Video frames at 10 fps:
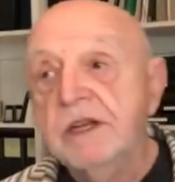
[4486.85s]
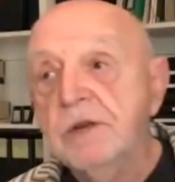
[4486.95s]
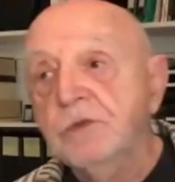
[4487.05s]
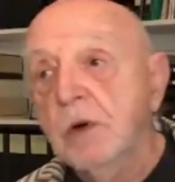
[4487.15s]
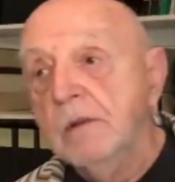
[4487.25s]
have
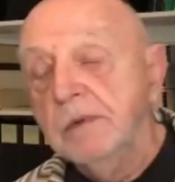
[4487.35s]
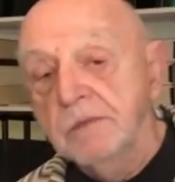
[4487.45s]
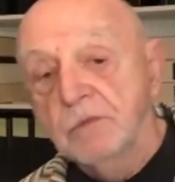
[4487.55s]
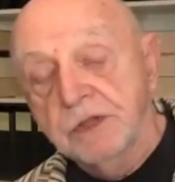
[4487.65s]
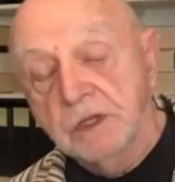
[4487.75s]
any
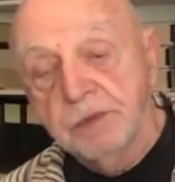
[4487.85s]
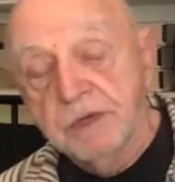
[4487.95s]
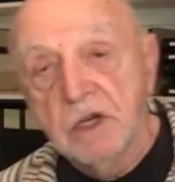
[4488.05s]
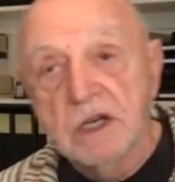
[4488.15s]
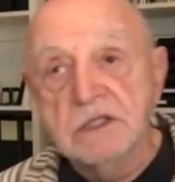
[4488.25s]
problem with it
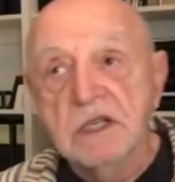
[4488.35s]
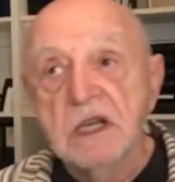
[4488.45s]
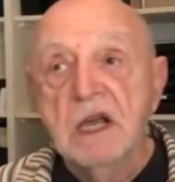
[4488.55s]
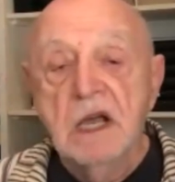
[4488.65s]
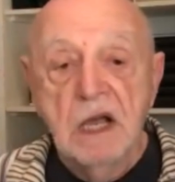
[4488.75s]
because
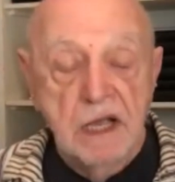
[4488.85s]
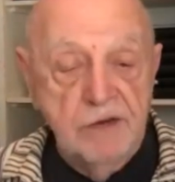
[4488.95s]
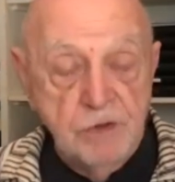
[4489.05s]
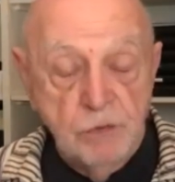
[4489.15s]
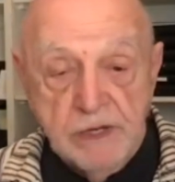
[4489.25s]

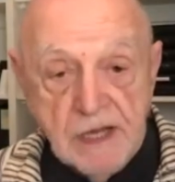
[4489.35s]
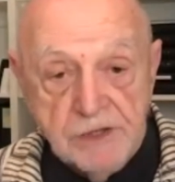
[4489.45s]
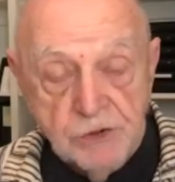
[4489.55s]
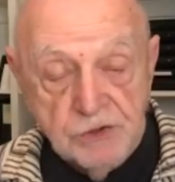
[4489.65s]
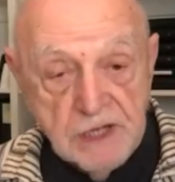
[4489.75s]
every week I
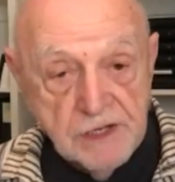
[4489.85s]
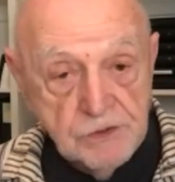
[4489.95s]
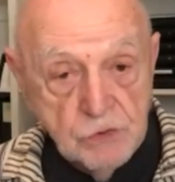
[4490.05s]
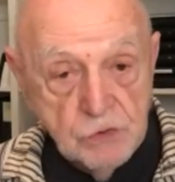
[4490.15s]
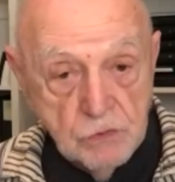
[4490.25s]
turned out a
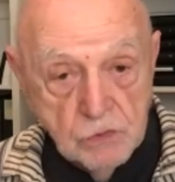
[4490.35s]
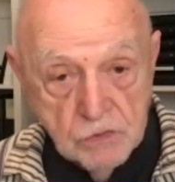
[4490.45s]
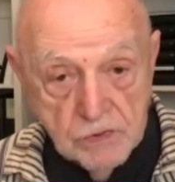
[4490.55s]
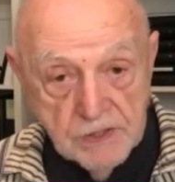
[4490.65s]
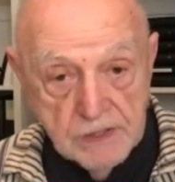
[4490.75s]
new
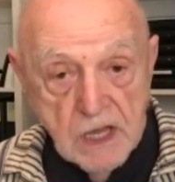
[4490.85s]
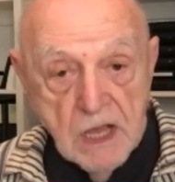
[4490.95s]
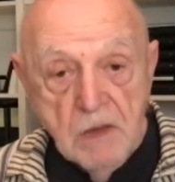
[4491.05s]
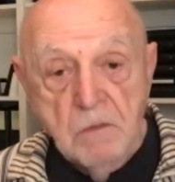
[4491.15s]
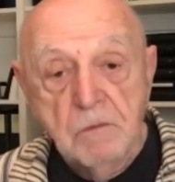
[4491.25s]
thing.
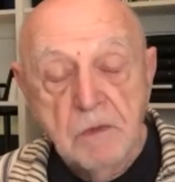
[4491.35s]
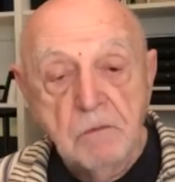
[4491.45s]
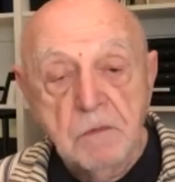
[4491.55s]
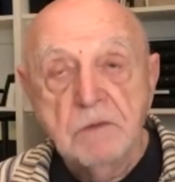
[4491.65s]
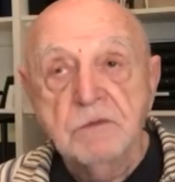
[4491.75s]

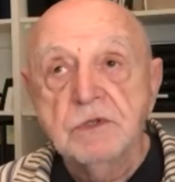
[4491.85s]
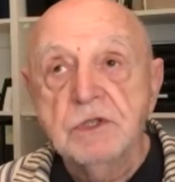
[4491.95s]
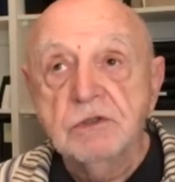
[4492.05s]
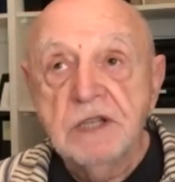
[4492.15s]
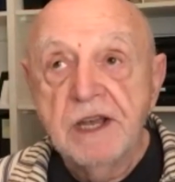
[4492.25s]

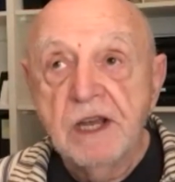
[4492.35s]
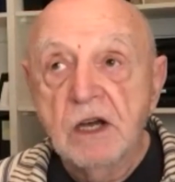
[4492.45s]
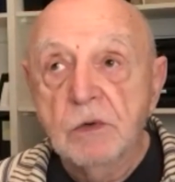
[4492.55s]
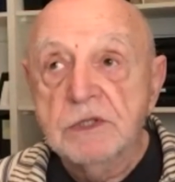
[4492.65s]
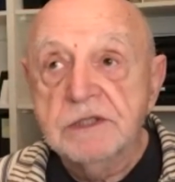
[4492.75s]
Josiah
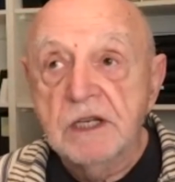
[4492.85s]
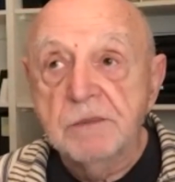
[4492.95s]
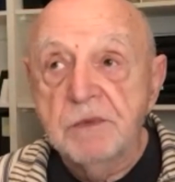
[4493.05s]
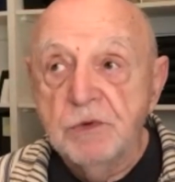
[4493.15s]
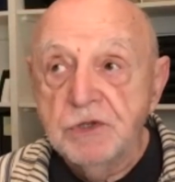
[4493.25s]
always said to
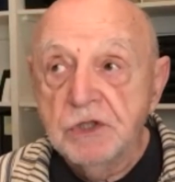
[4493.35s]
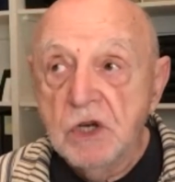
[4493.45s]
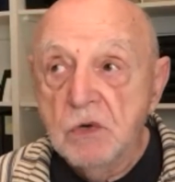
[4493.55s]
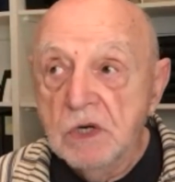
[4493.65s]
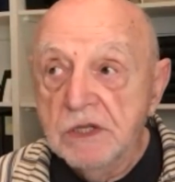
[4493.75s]
me, we should
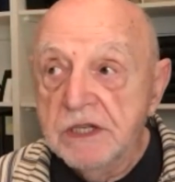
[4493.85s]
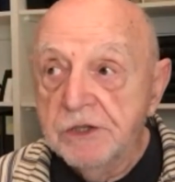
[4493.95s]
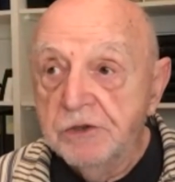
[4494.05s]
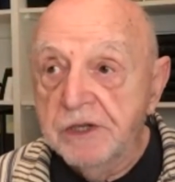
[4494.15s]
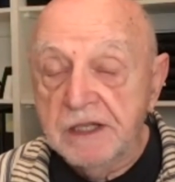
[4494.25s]
go on the
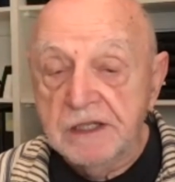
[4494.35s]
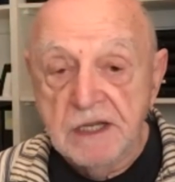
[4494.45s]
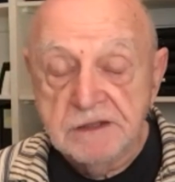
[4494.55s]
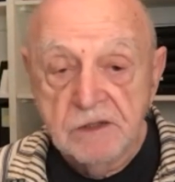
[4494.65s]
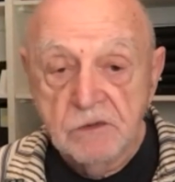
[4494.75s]
internet. And I
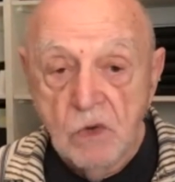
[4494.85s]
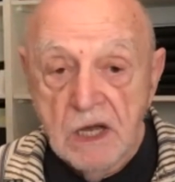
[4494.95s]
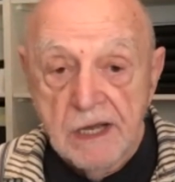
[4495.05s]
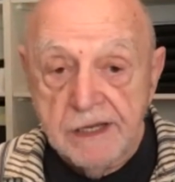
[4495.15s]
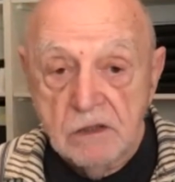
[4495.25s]
said,
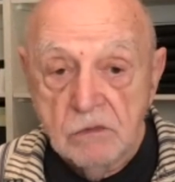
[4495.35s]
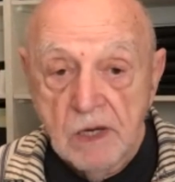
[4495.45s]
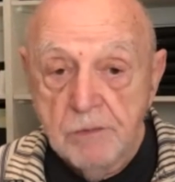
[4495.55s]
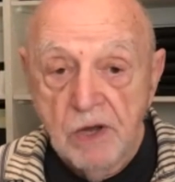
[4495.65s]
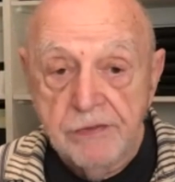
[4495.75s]
why? Why
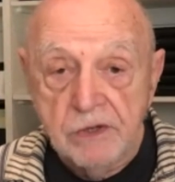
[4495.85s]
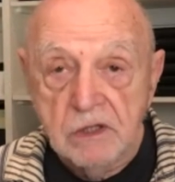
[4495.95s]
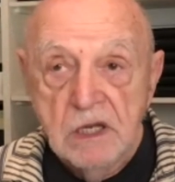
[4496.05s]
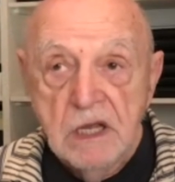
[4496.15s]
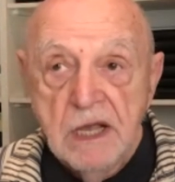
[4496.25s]
bother?
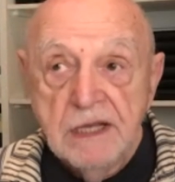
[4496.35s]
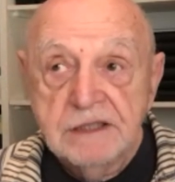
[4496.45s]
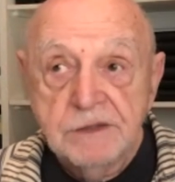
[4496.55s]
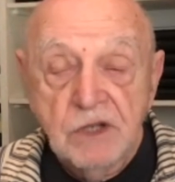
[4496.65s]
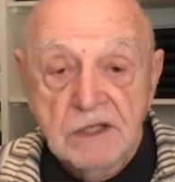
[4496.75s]
He
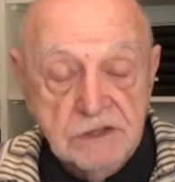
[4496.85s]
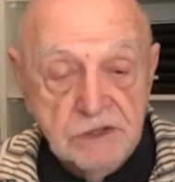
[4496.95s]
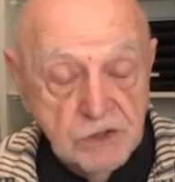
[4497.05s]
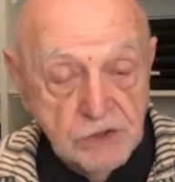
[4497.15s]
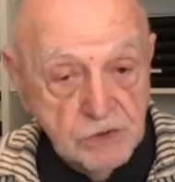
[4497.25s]
said, because,
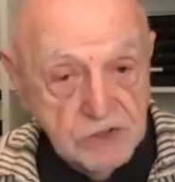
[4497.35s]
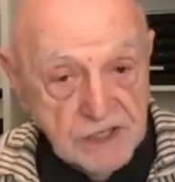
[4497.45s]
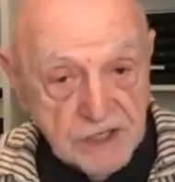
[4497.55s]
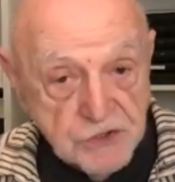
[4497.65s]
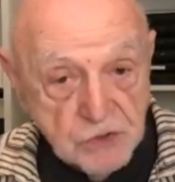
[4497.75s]
you know, you could
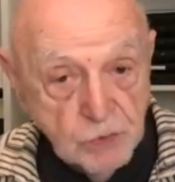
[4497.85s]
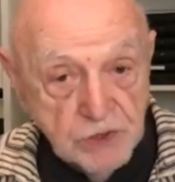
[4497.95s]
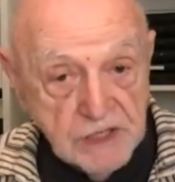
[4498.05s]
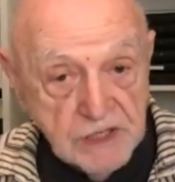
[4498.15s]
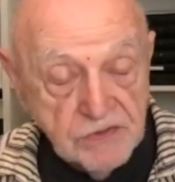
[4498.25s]
get your
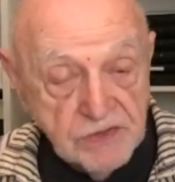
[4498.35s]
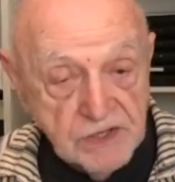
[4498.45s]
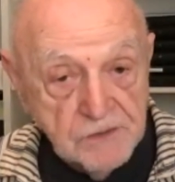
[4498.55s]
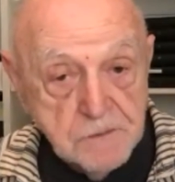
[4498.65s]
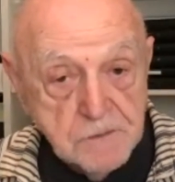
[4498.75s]
work out
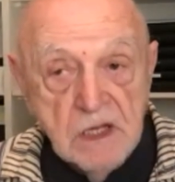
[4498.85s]
there.